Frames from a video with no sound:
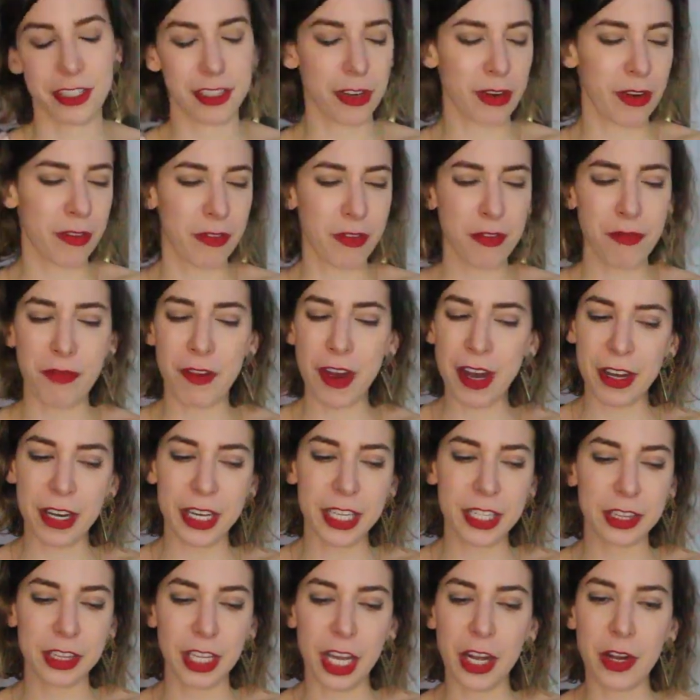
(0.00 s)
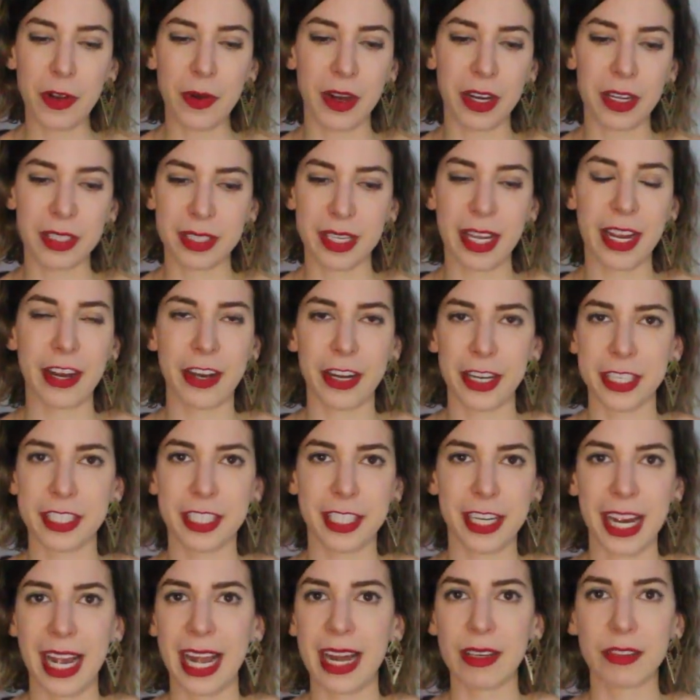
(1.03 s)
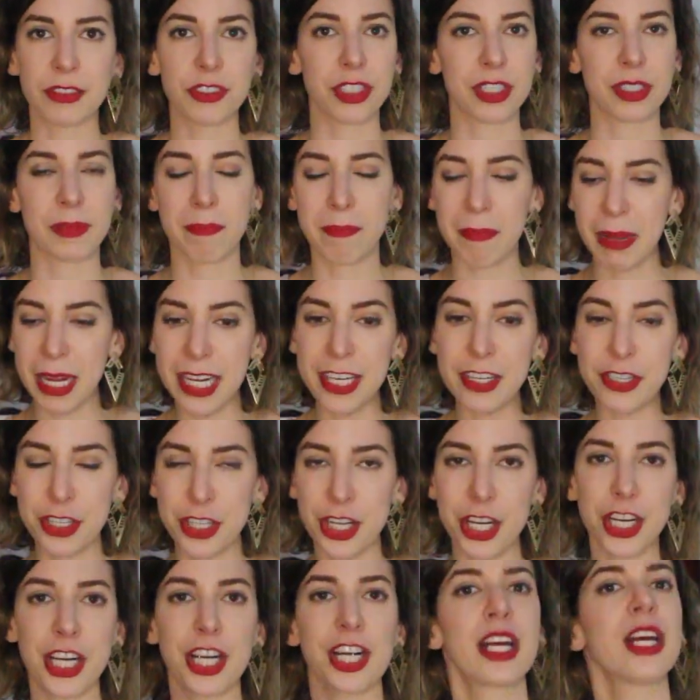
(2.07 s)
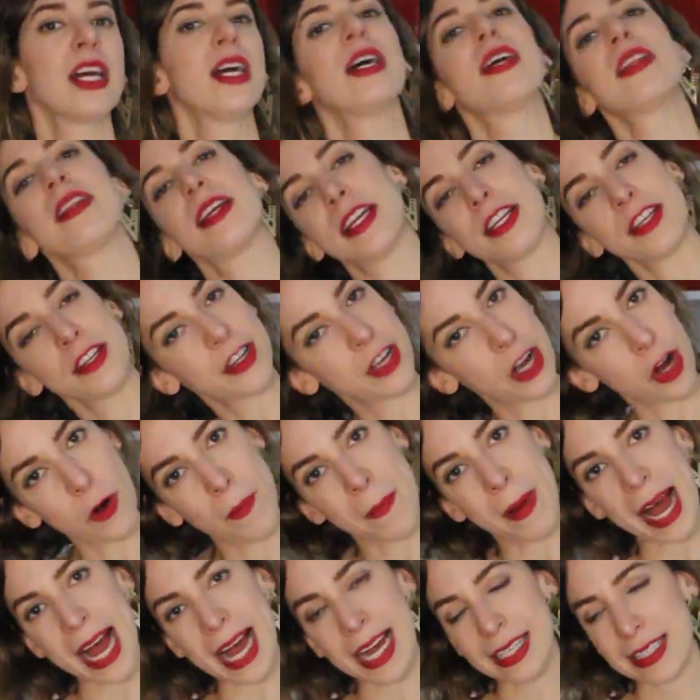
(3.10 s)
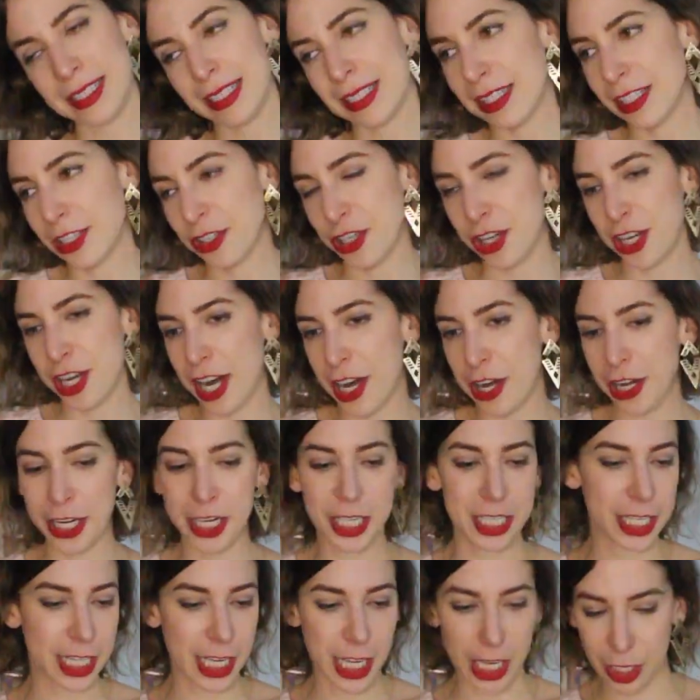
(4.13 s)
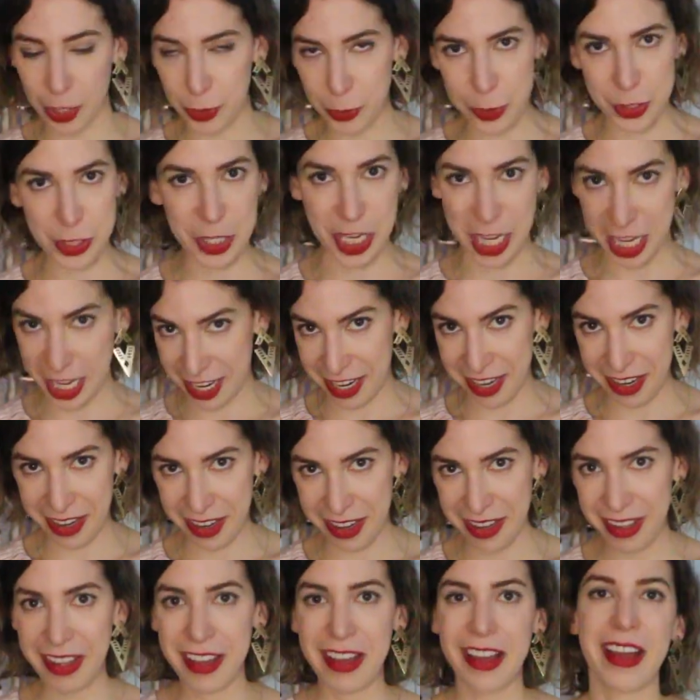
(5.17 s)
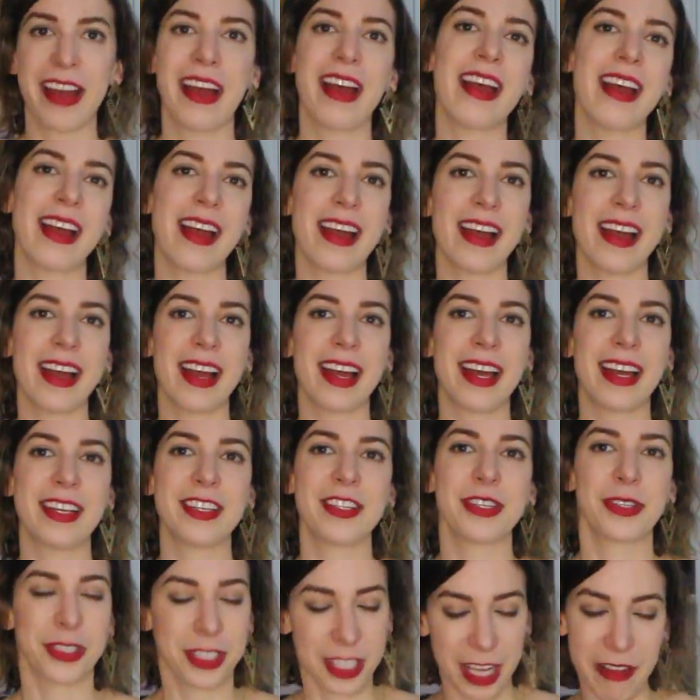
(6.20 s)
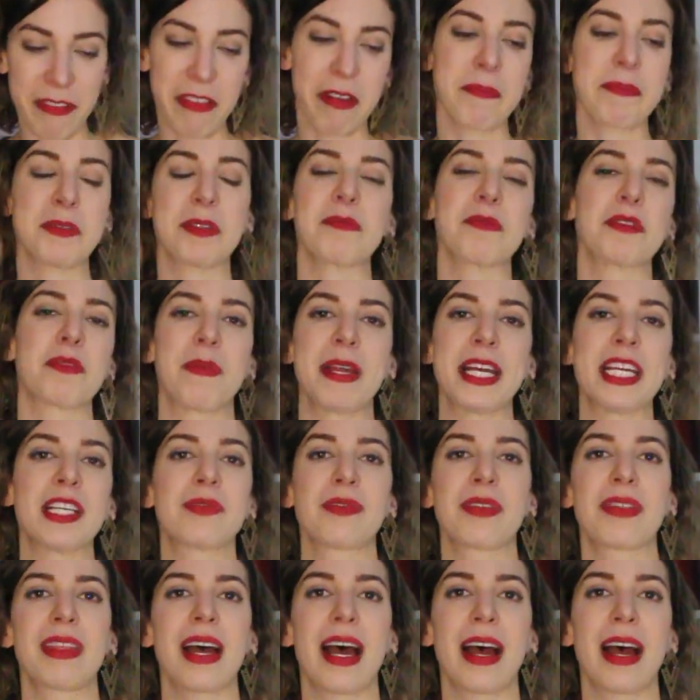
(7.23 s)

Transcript: So if you're very low on character count, just make sure that you go back to the generic yellow skin, and you'll save up some space with